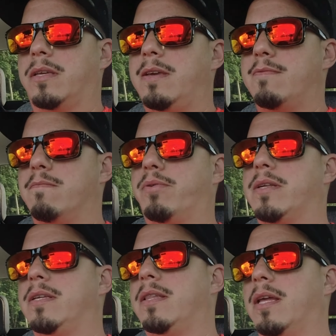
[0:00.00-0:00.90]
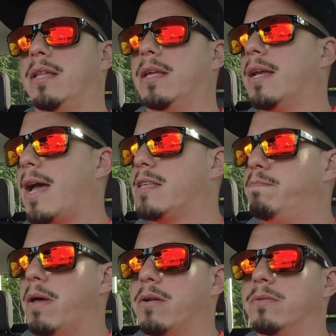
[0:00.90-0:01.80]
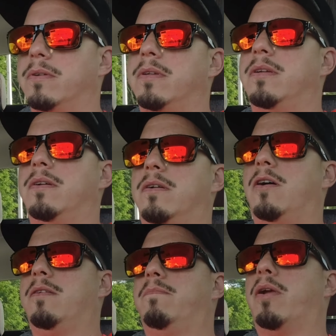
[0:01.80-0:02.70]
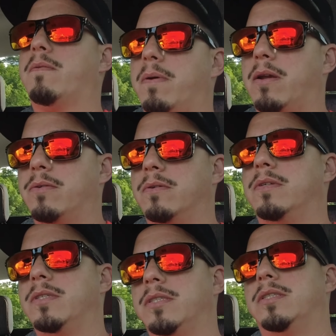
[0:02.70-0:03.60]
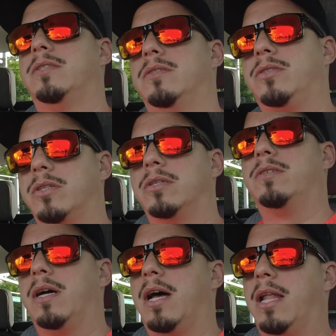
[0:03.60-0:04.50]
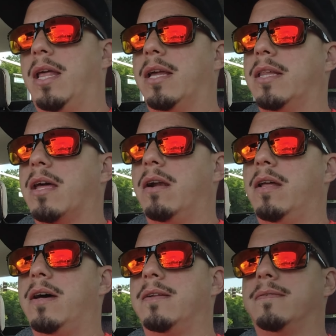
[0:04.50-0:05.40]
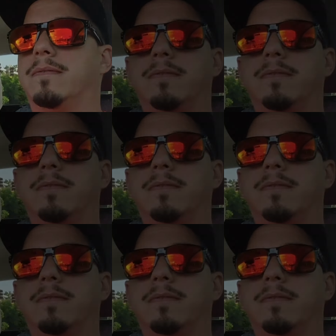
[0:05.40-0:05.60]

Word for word: keep on pressing the, the gas pedal or the brake pedal so I like that a lot